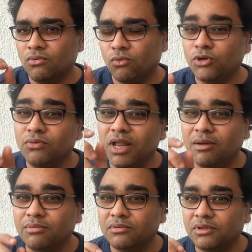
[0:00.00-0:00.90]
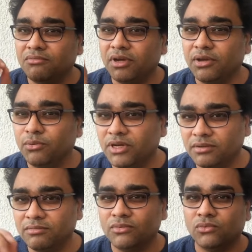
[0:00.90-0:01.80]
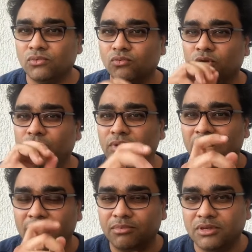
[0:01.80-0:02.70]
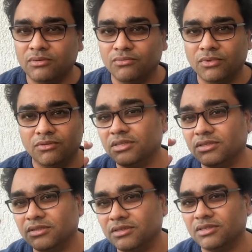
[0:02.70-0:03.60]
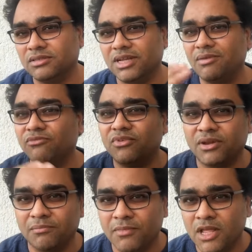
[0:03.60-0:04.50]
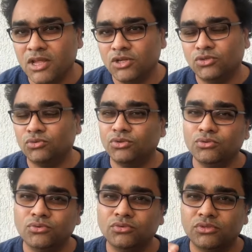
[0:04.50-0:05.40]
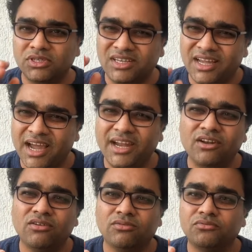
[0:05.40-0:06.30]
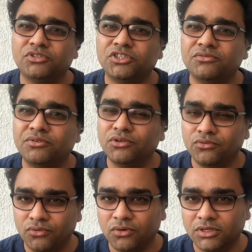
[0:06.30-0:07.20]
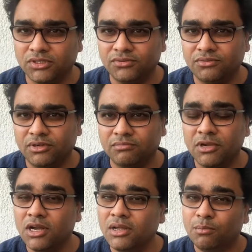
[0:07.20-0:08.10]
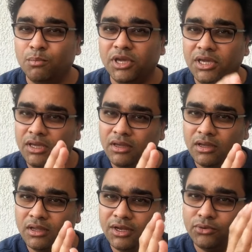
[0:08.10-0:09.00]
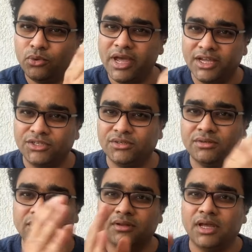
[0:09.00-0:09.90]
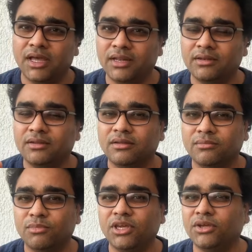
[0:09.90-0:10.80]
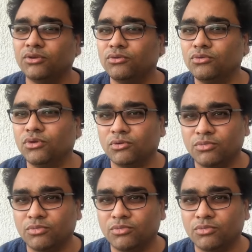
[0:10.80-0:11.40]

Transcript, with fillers: what will happen if i quit what will happen if a certain time frame so you kind of shift your focus from being into action and being into thought